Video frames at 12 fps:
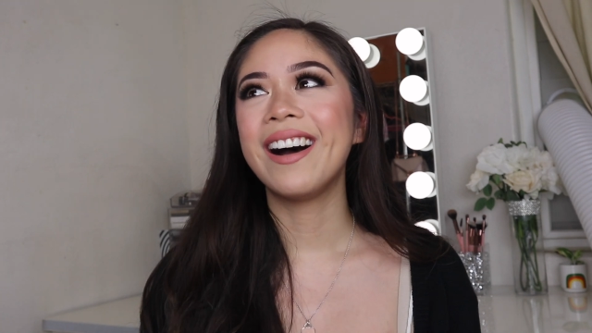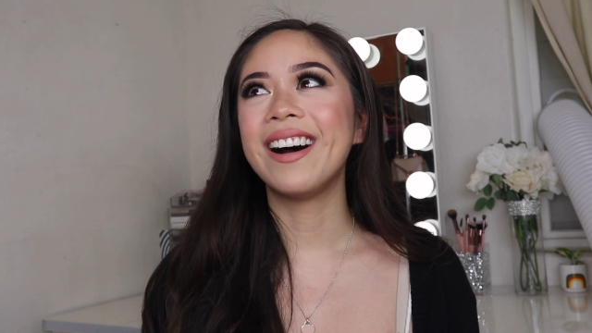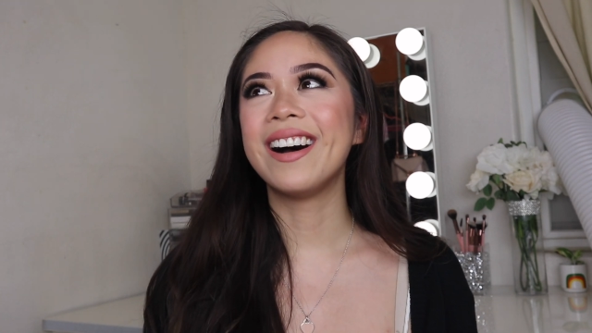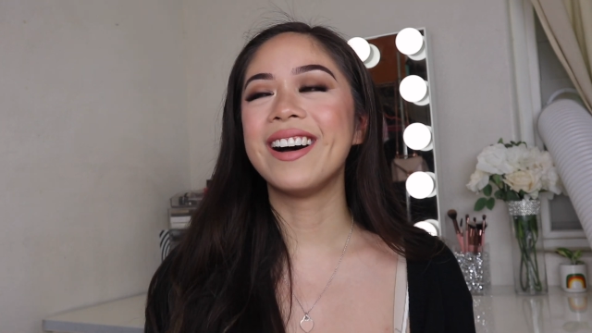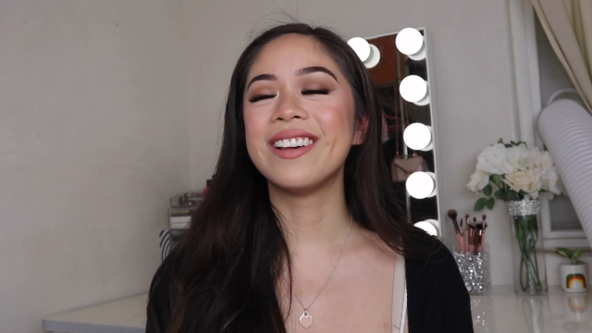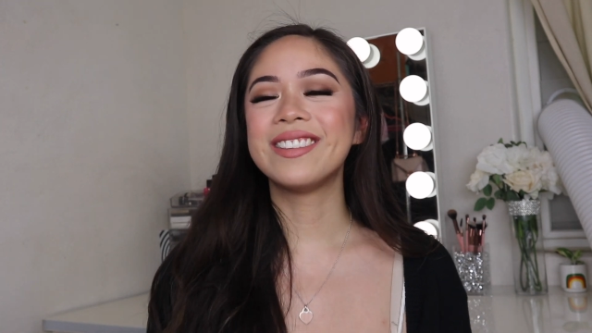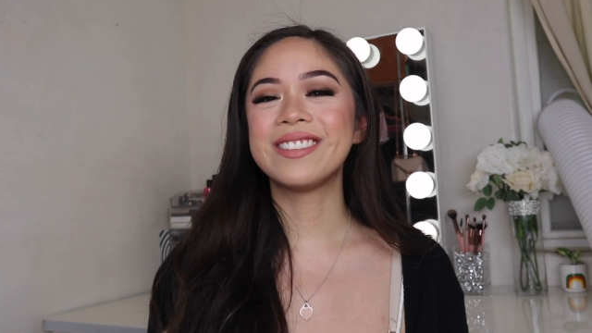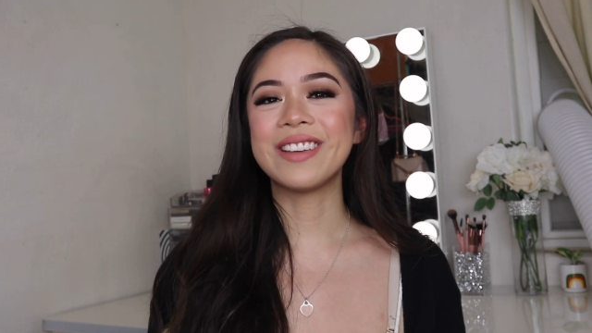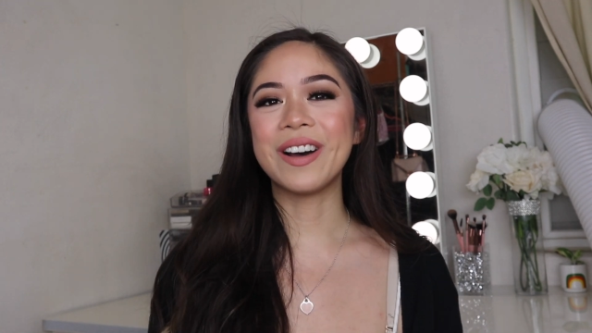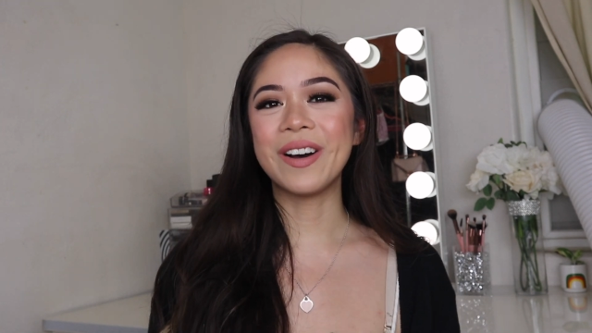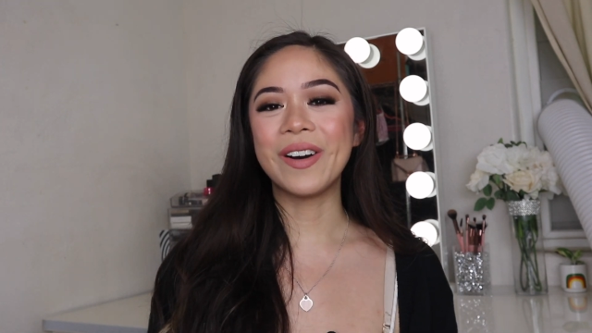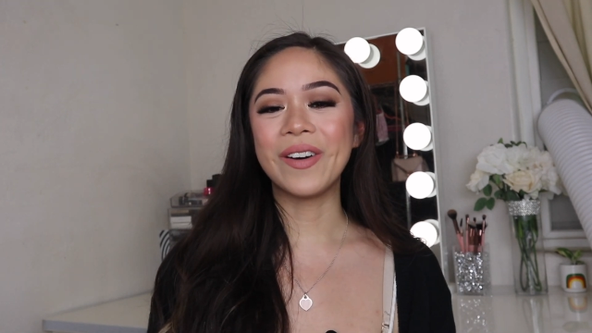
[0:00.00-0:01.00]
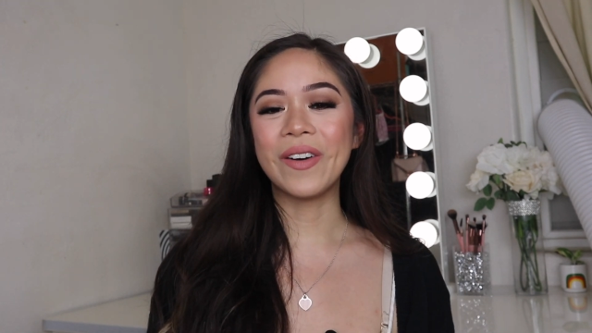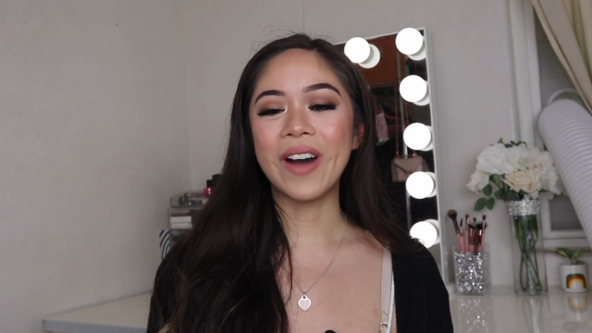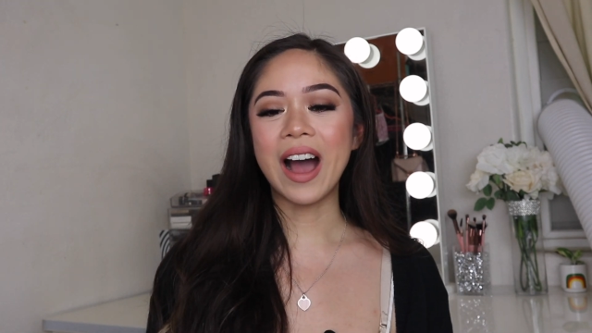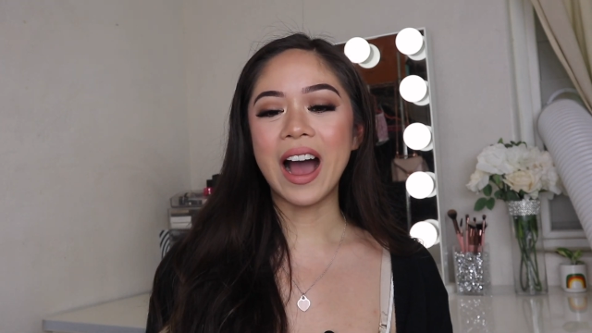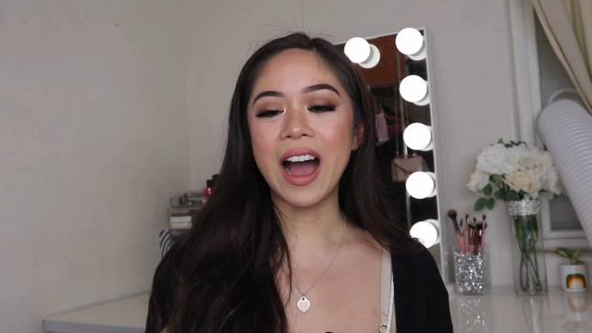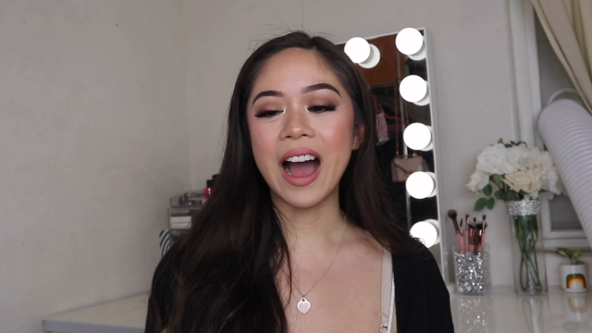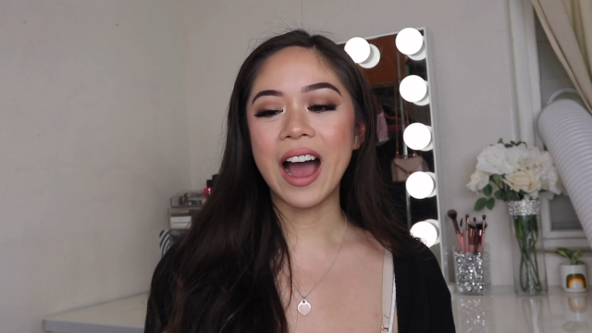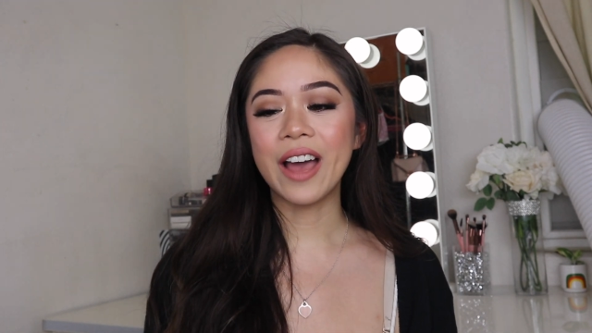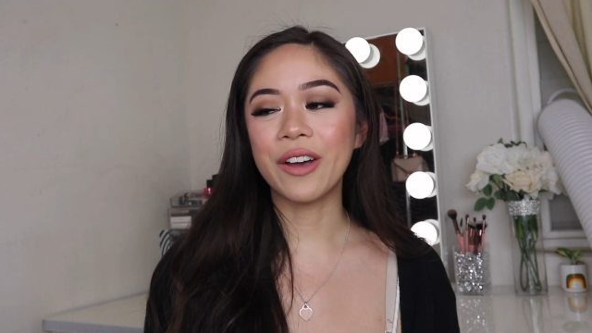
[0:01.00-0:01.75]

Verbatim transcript: Uh, so I